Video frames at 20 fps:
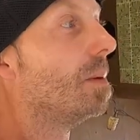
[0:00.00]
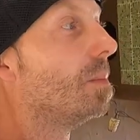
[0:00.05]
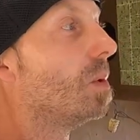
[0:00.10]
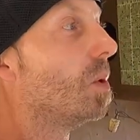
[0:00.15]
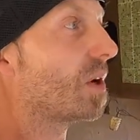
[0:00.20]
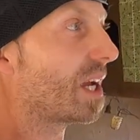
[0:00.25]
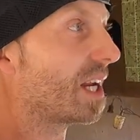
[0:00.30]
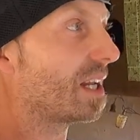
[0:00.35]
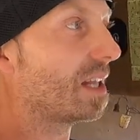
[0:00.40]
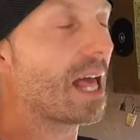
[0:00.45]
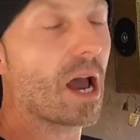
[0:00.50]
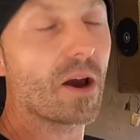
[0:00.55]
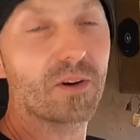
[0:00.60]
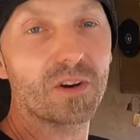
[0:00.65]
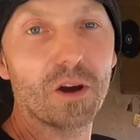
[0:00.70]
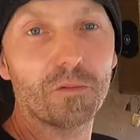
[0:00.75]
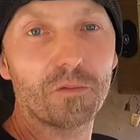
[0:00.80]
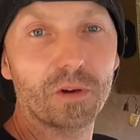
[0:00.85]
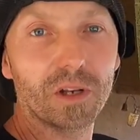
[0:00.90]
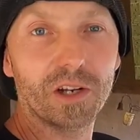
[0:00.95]
but we'll get it loud
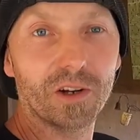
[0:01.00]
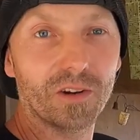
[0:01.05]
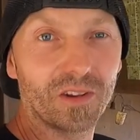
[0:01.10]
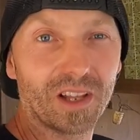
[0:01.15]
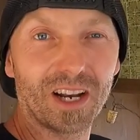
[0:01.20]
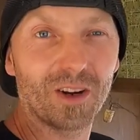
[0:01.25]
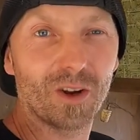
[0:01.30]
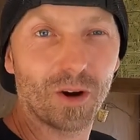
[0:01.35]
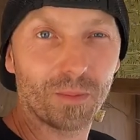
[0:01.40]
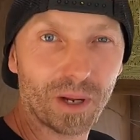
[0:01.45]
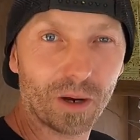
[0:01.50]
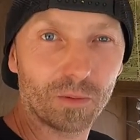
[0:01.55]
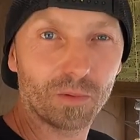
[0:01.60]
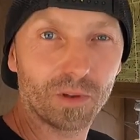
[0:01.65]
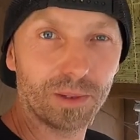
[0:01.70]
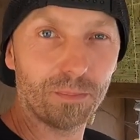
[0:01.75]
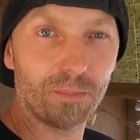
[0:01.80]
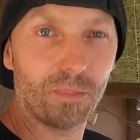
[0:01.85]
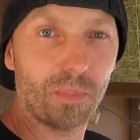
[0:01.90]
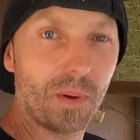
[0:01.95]
enough in here that I know I'm not
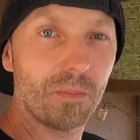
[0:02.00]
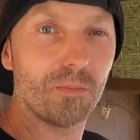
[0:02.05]
really